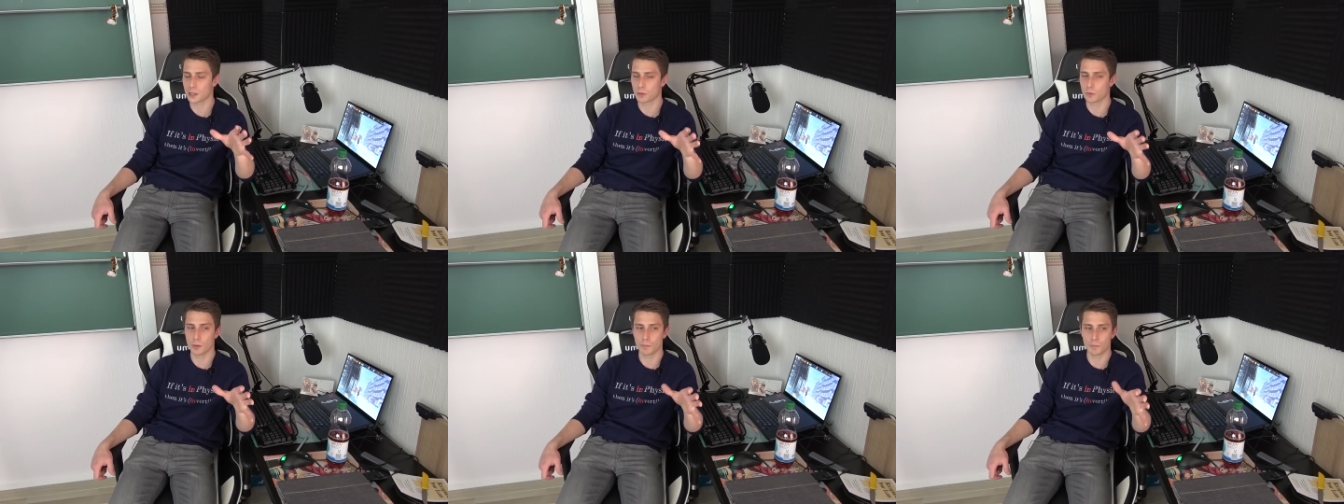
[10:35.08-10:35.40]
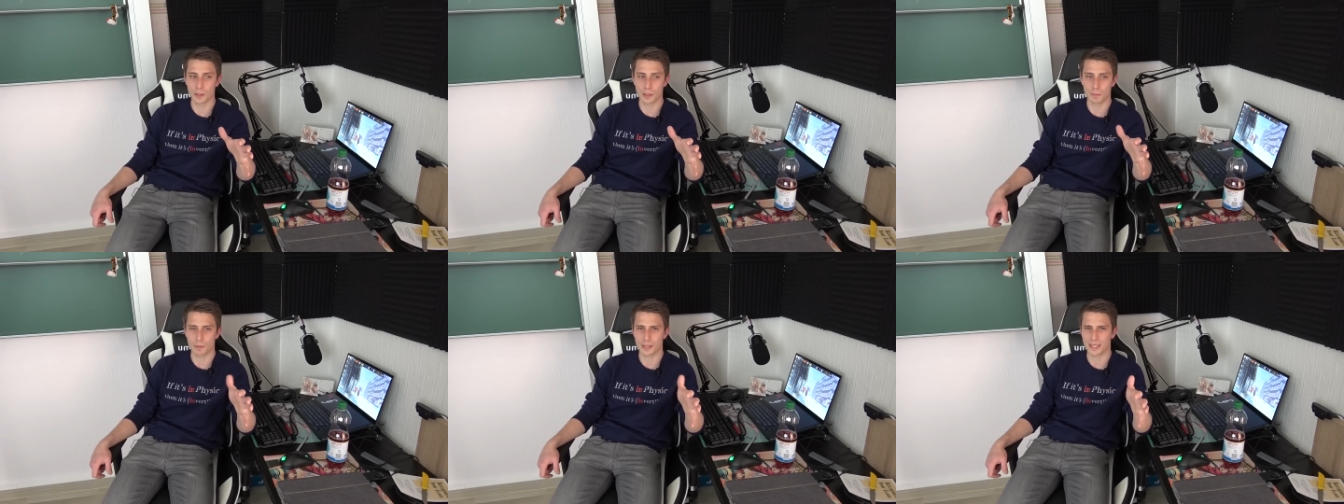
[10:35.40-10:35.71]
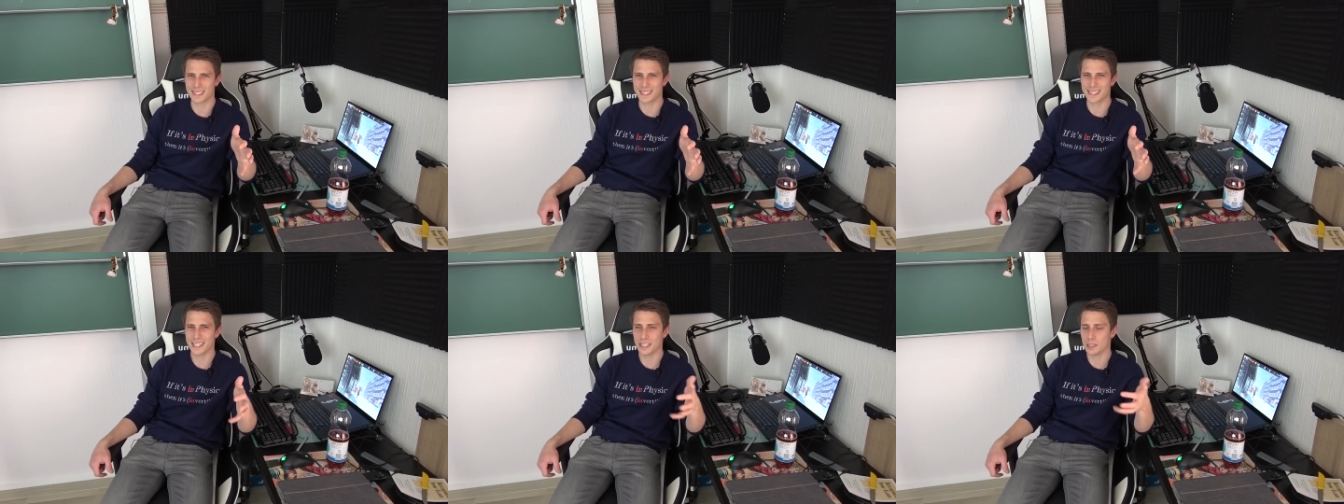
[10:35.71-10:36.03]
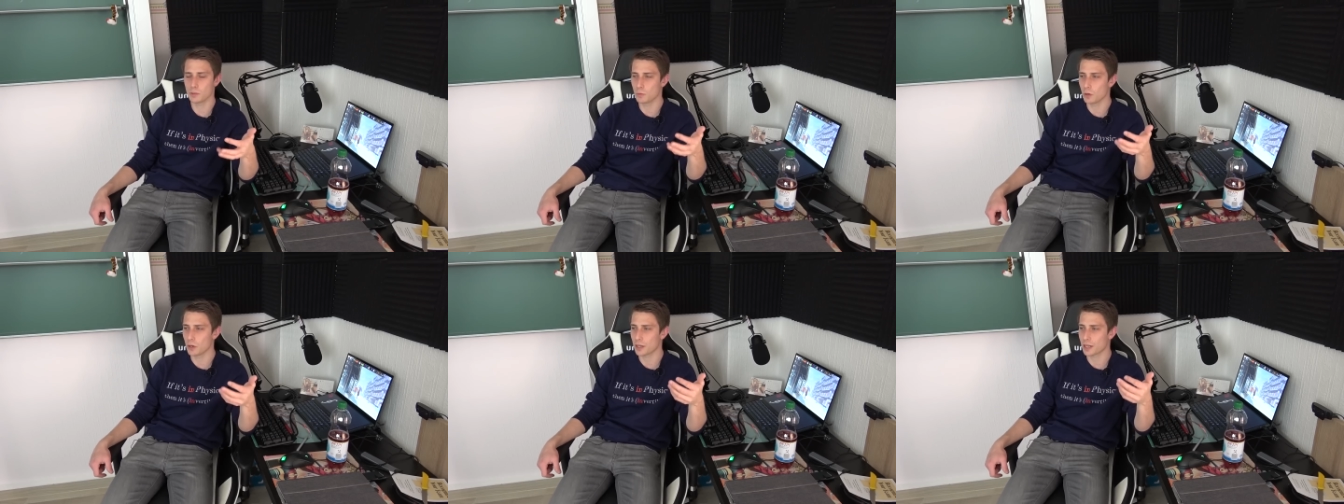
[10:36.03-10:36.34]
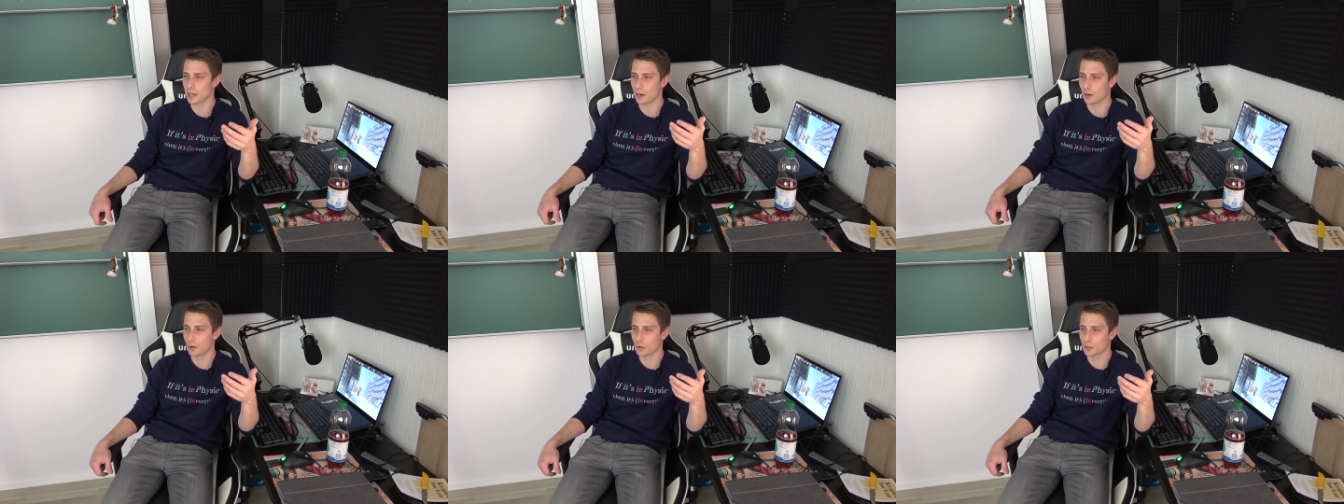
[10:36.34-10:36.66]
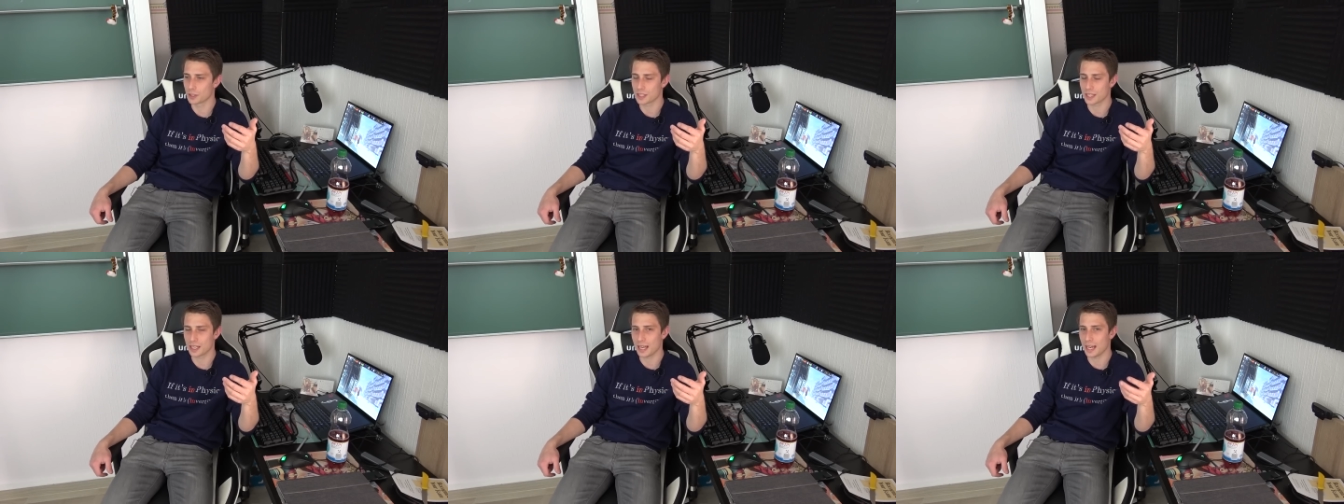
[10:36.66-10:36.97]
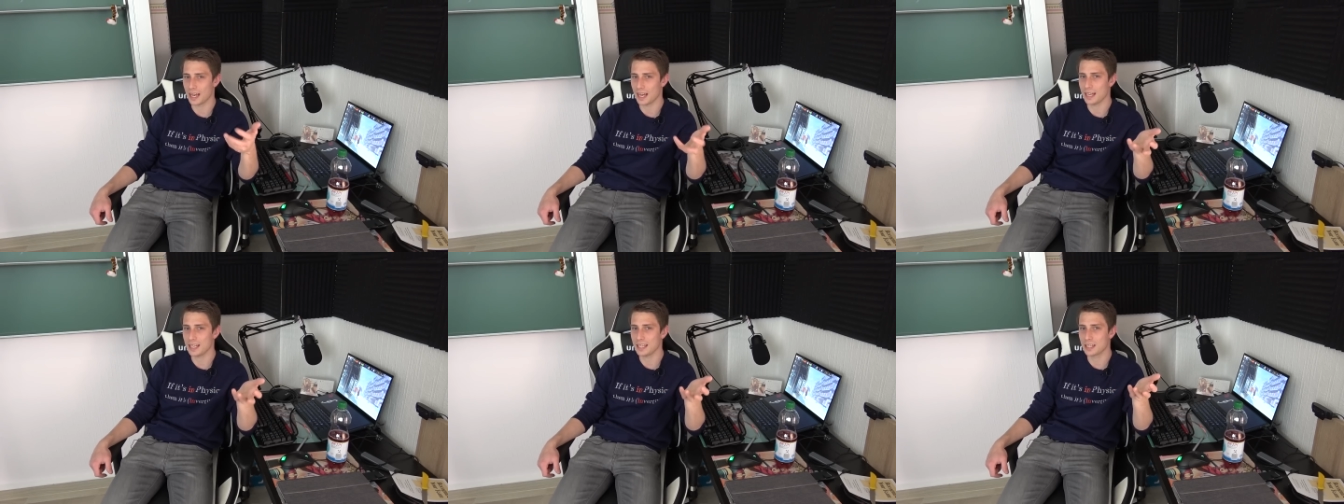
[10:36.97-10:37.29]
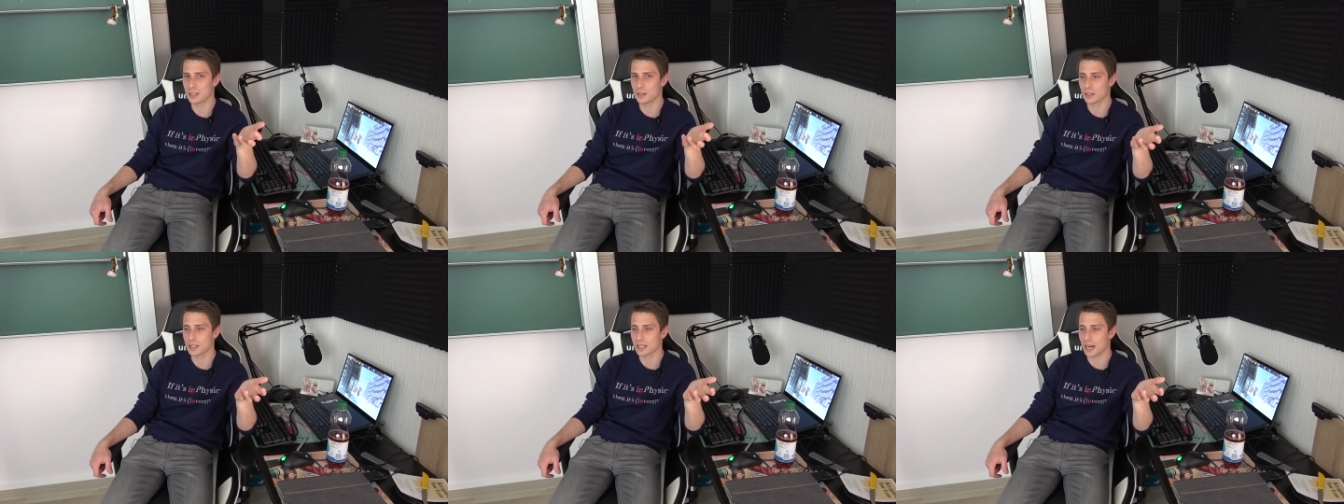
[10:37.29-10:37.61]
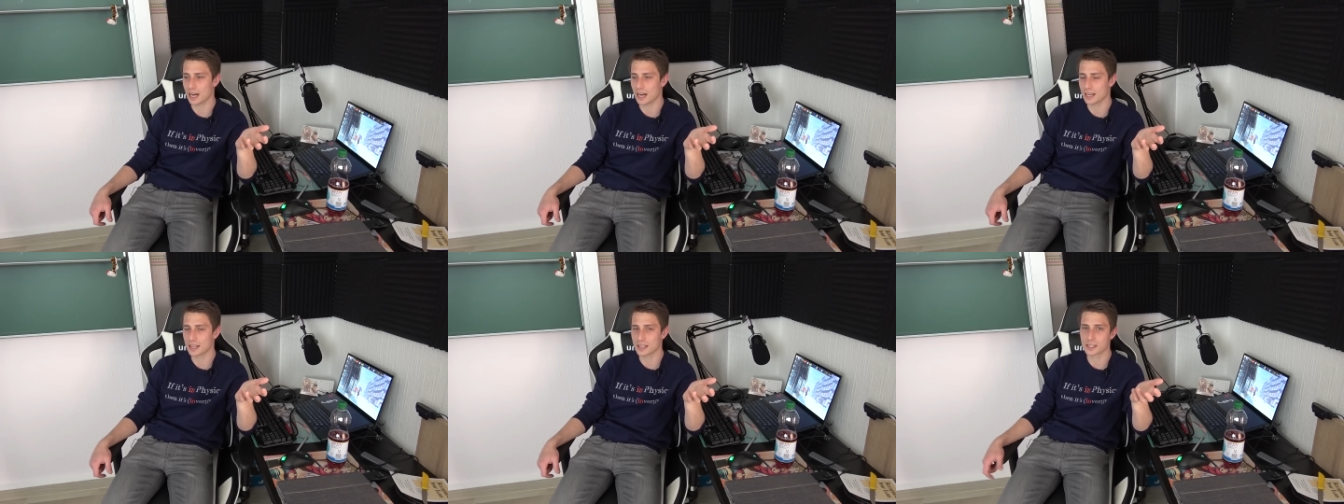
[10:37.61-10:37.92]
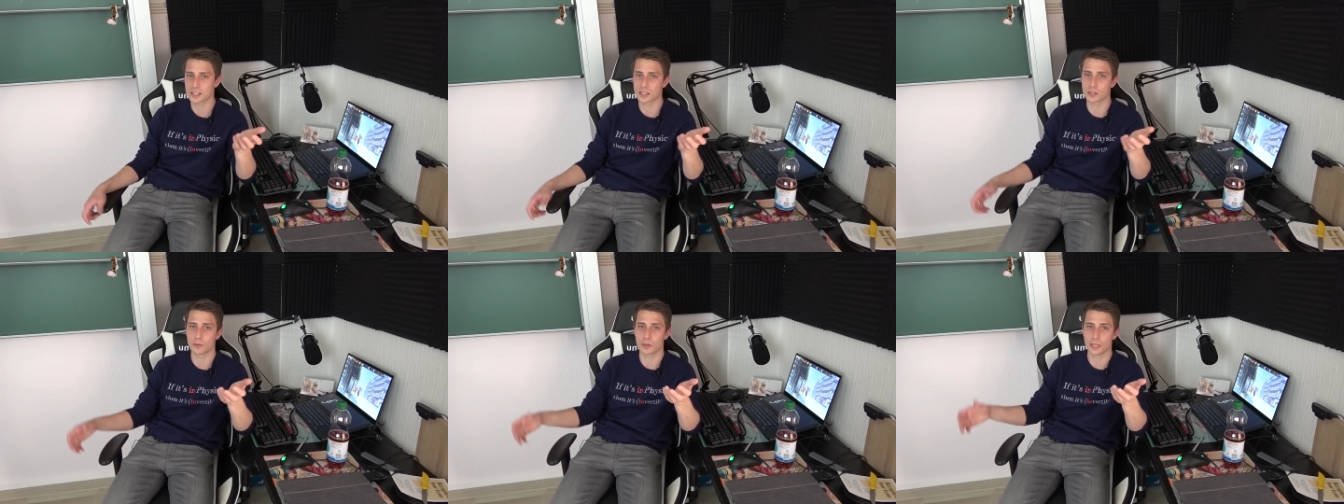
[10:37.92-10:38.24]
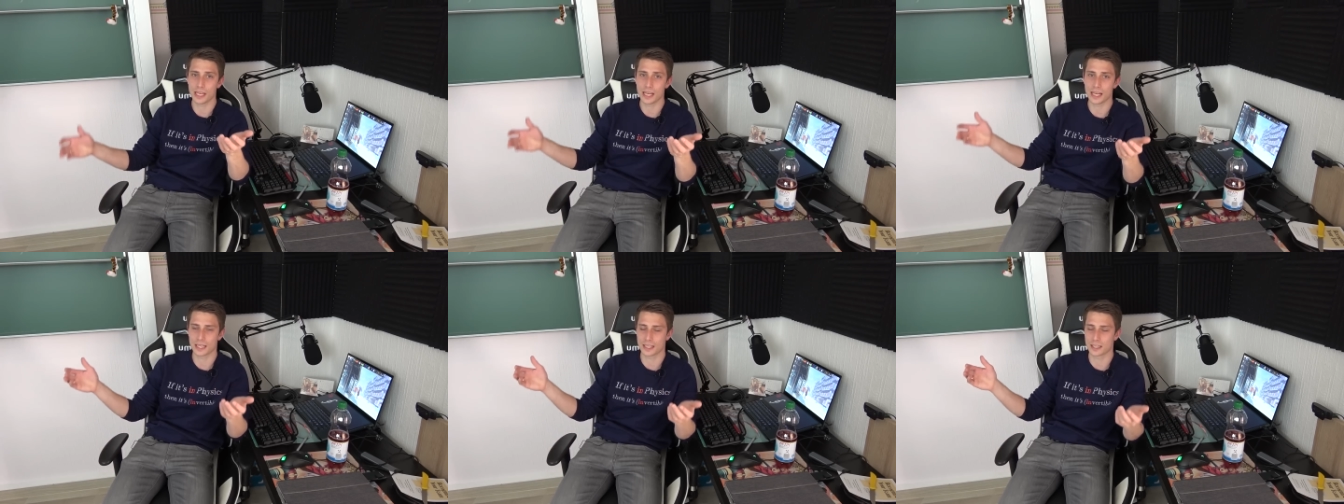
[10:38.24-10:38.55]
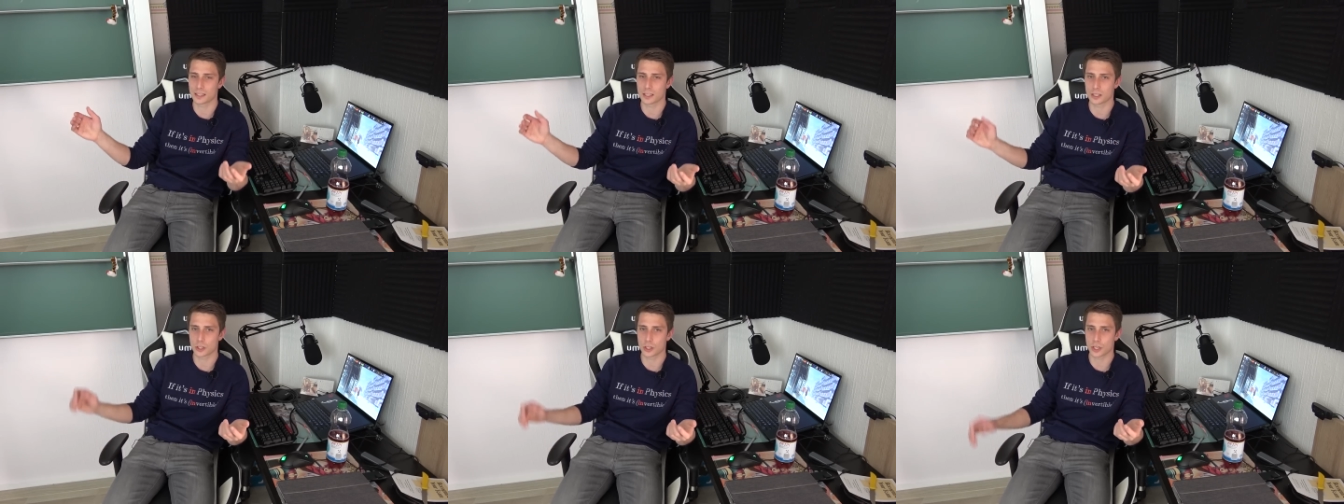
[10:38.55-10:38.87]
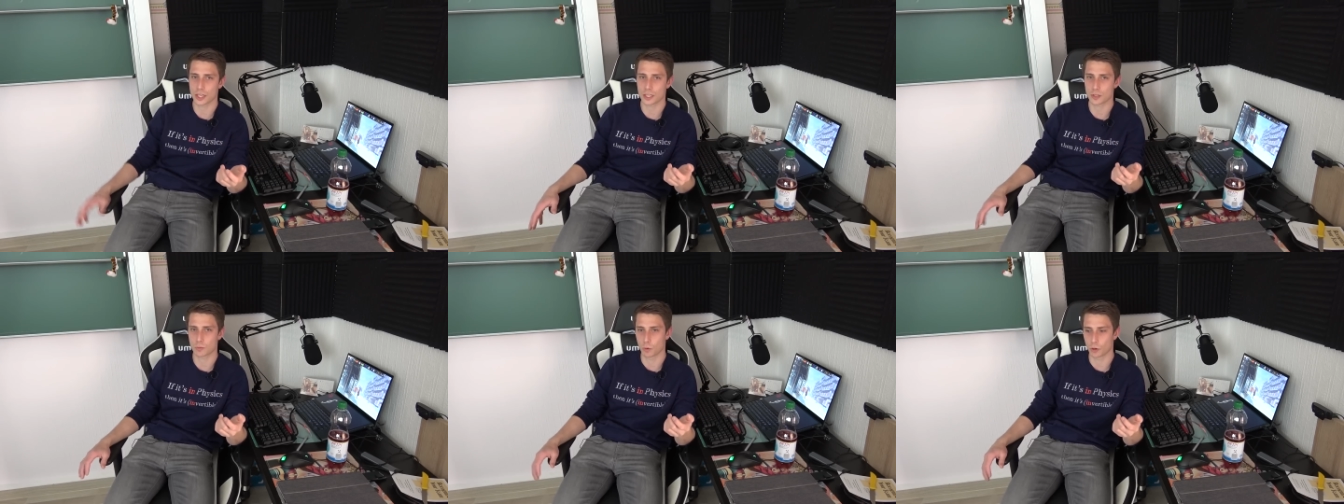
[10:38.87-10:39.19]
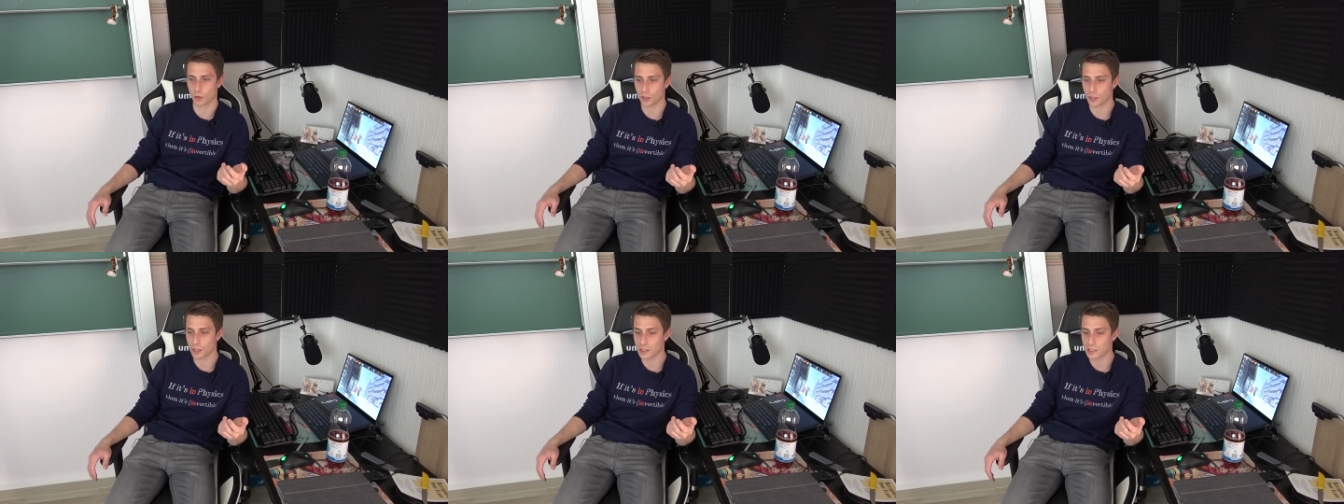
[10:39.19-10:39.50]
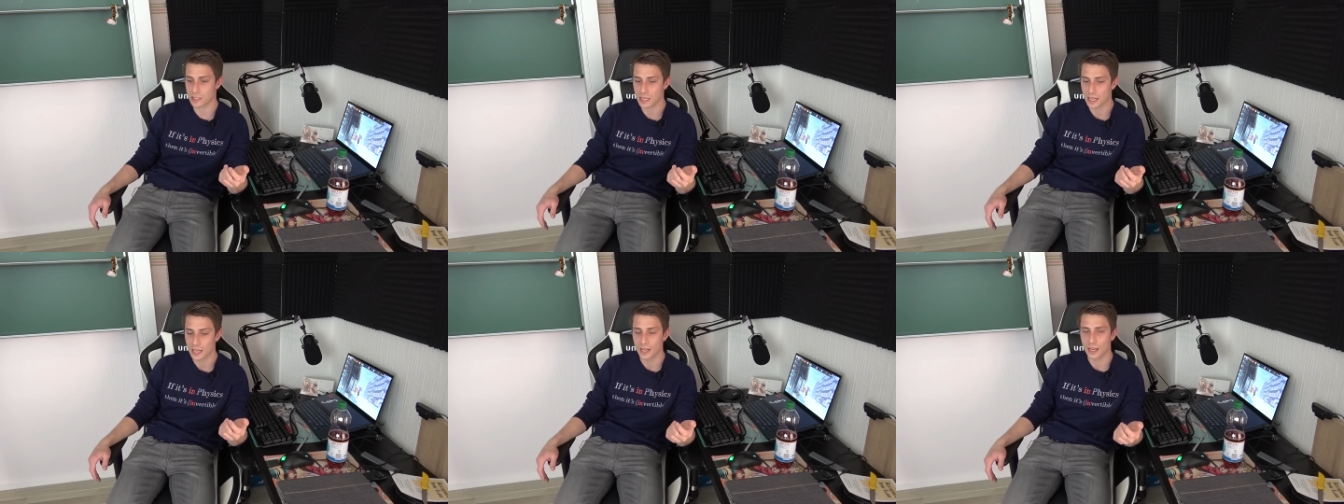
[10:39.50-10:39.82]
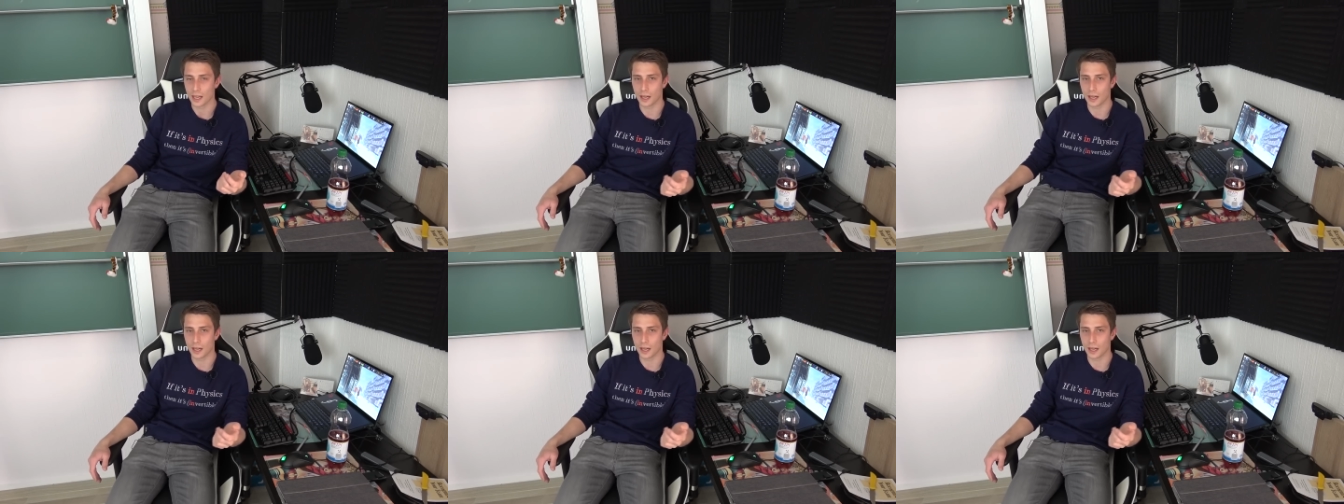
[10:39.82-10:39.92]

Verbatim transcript: equipment, but it didn't work out any good either, so yeah, this is just what it is.